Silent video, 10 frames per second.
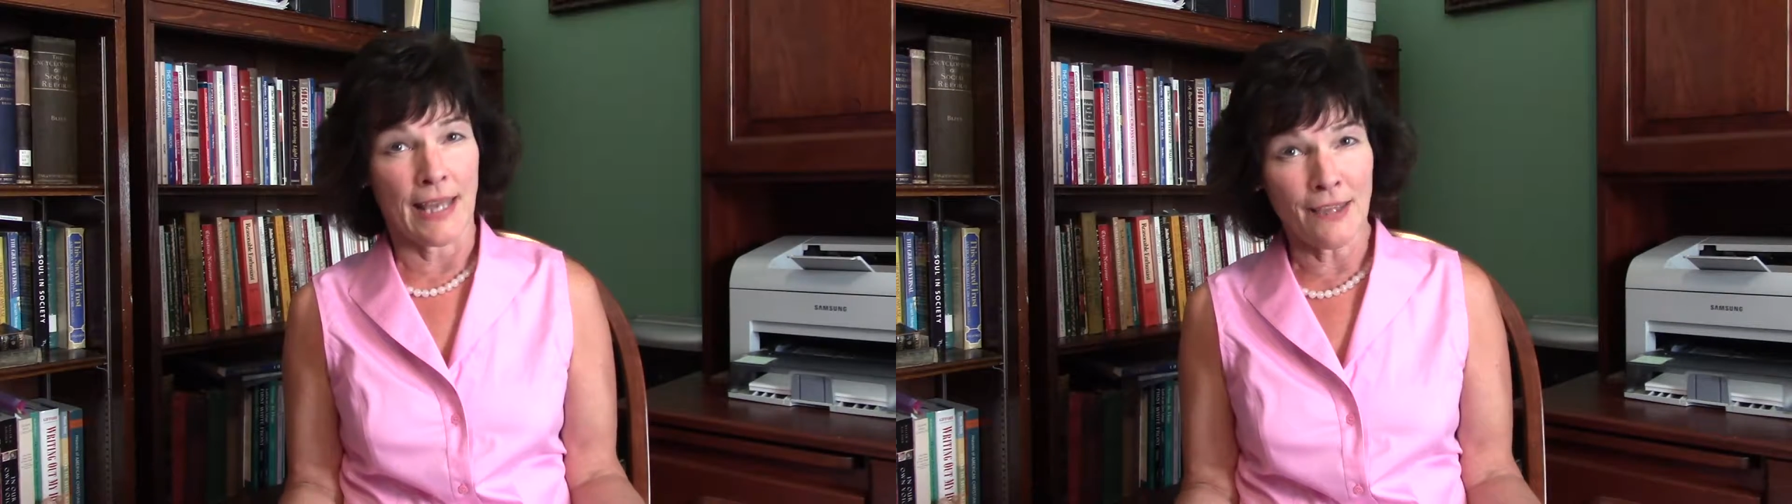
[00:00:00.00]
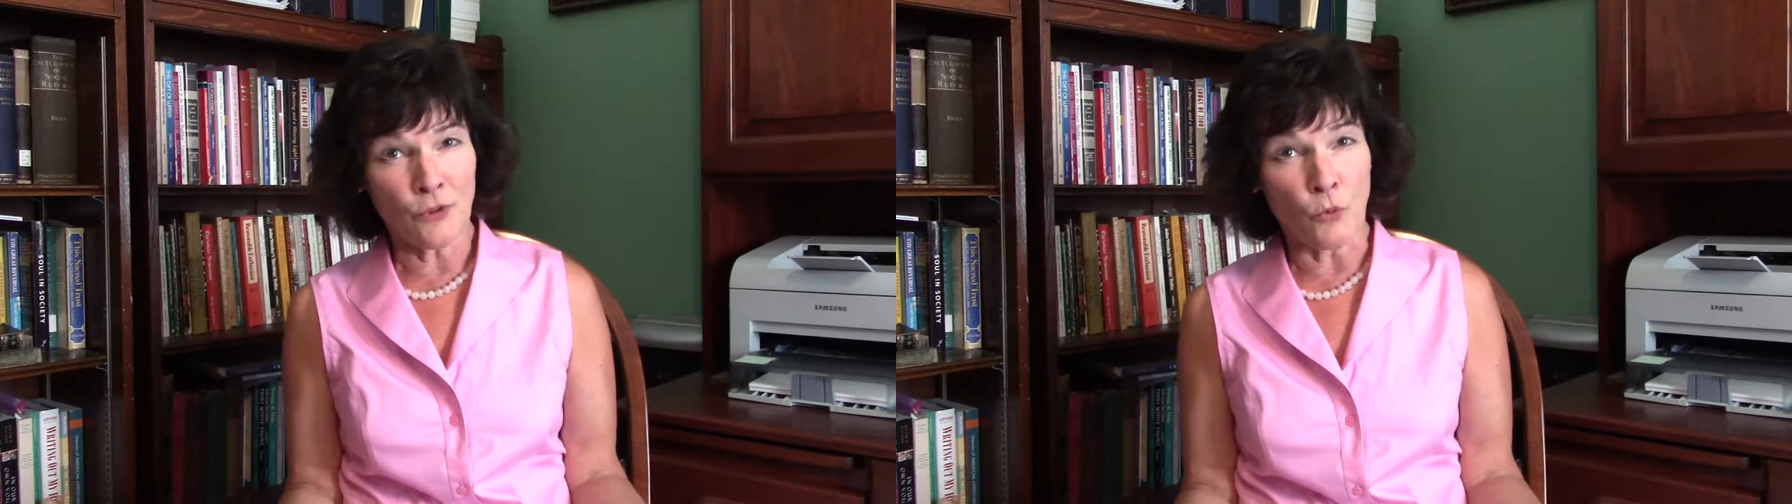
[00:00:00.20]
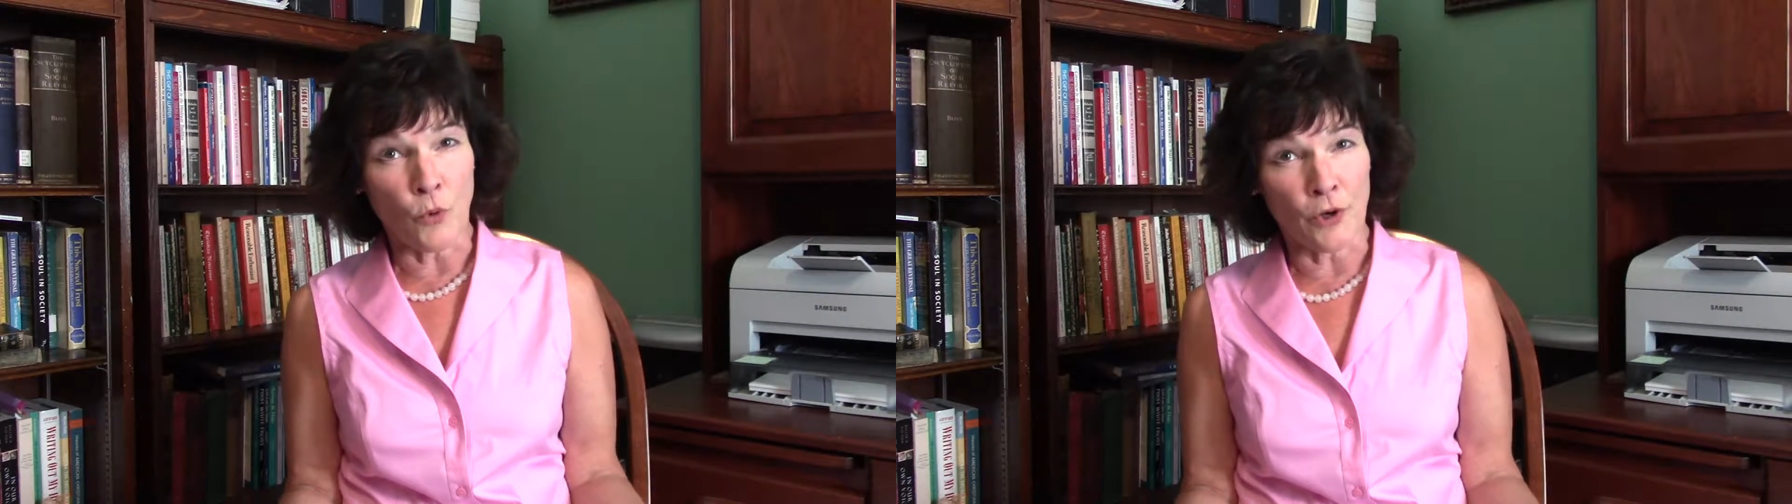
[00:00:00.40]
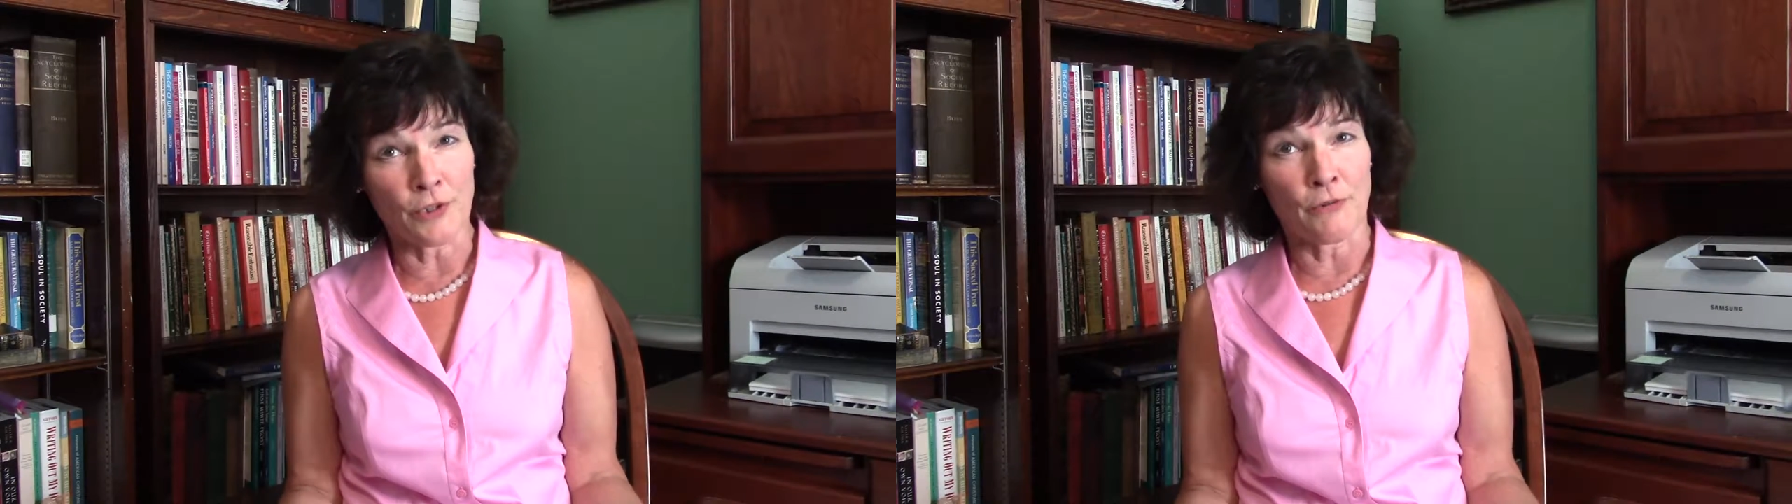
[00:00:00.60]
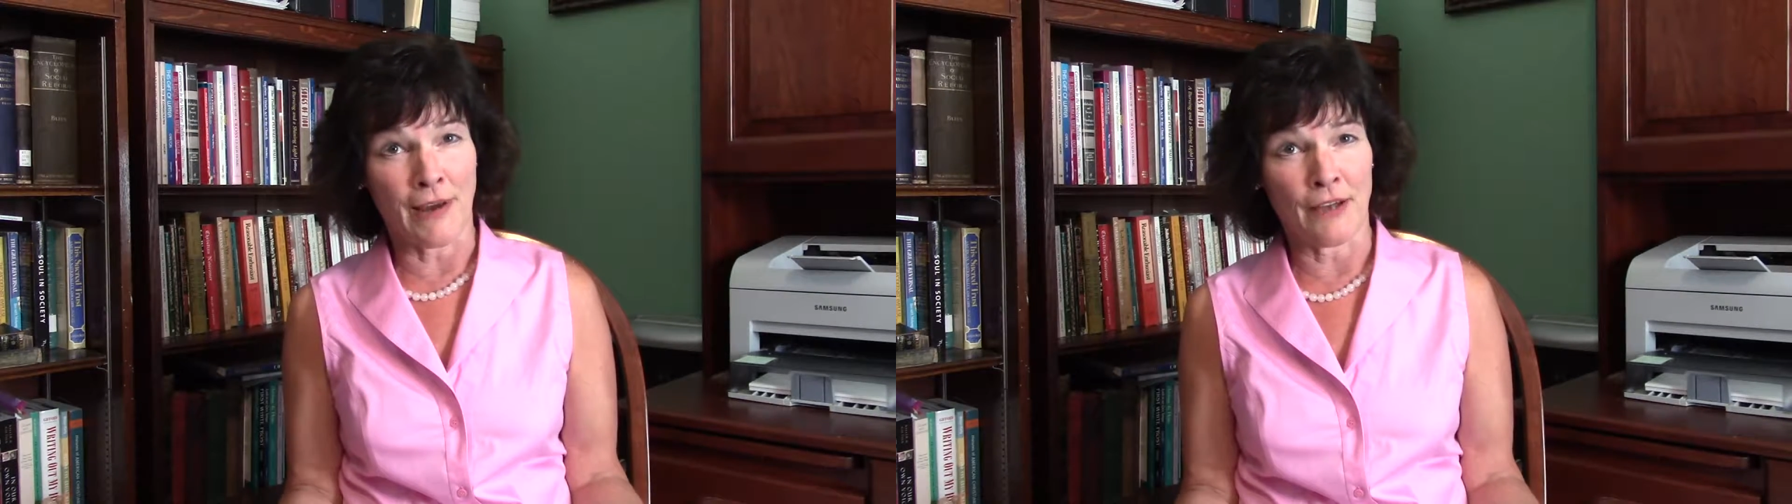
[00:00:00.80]
and the world
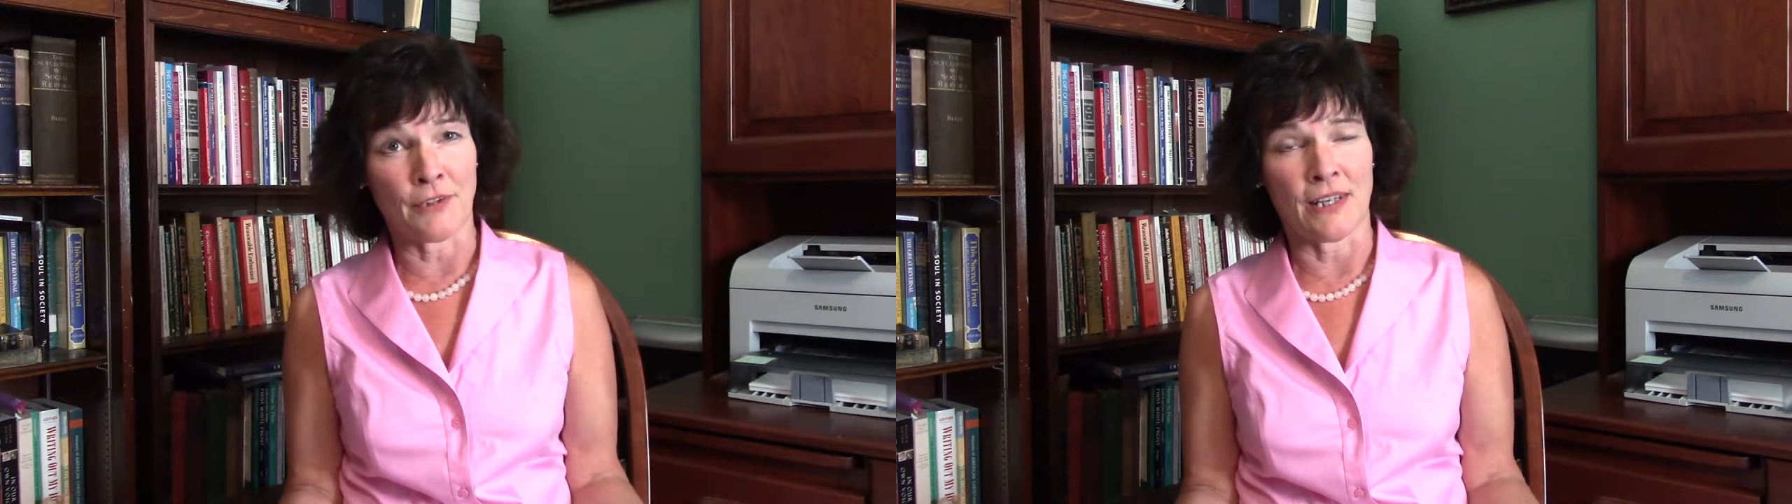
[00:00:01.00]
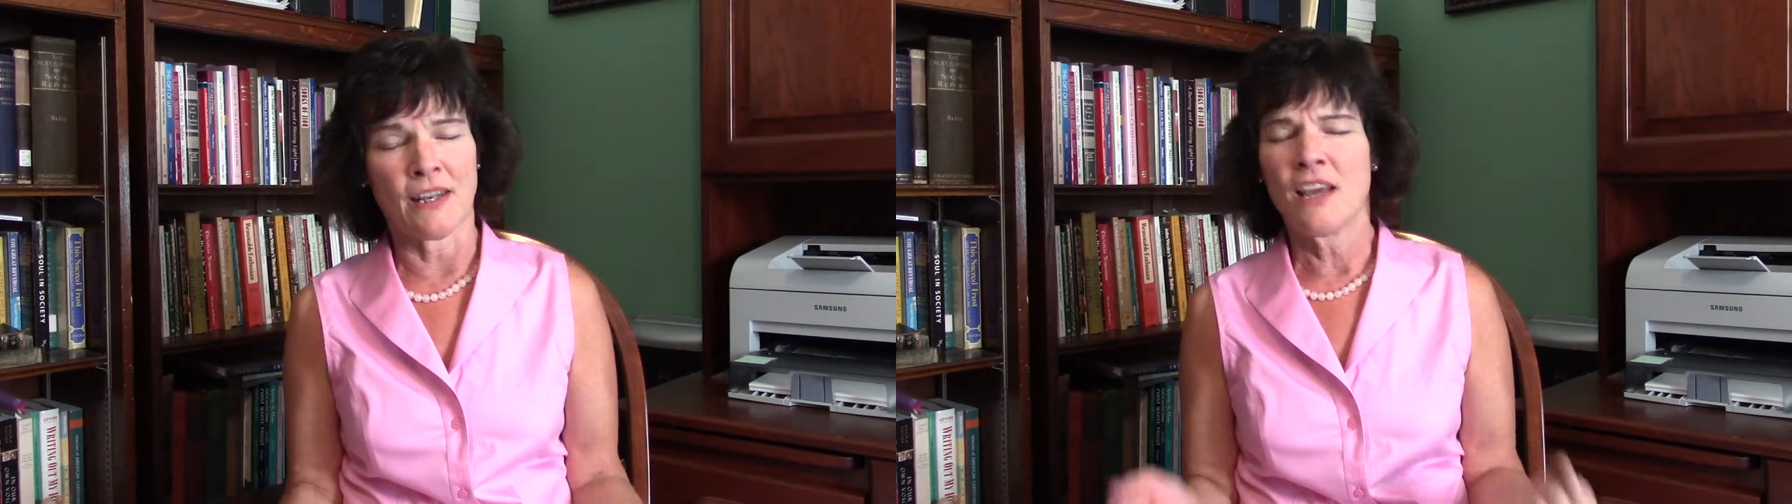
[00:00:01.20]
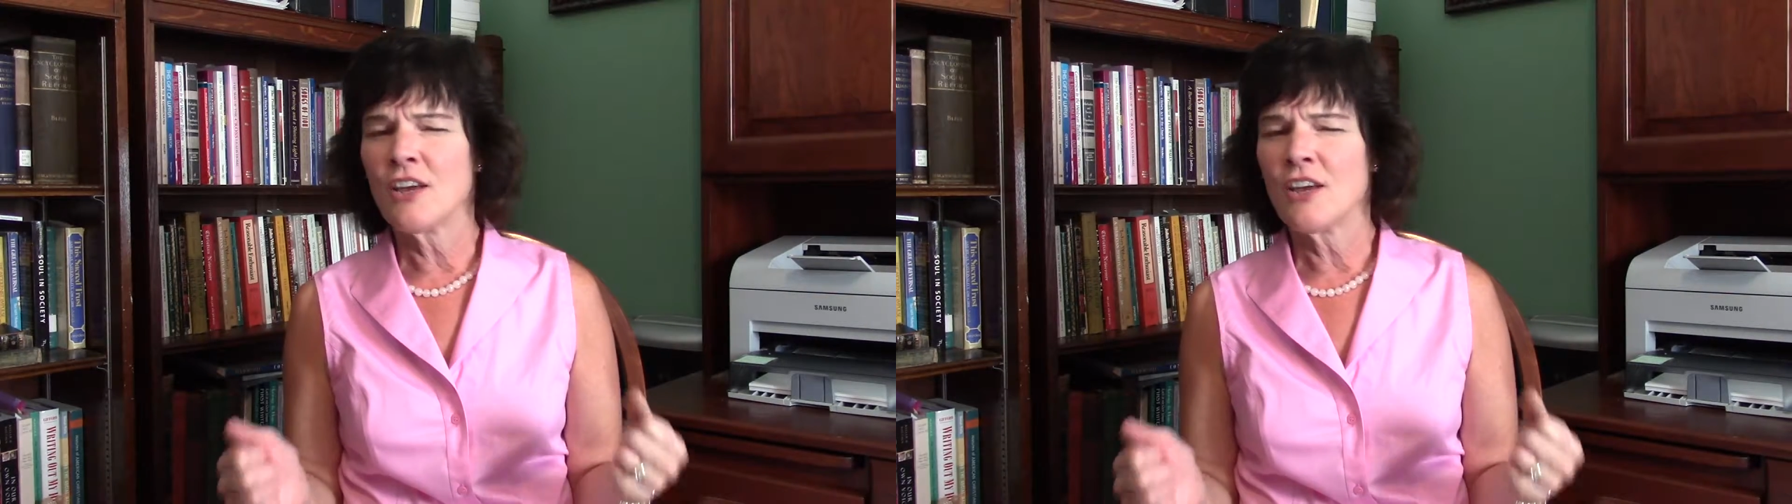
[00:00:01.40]
around it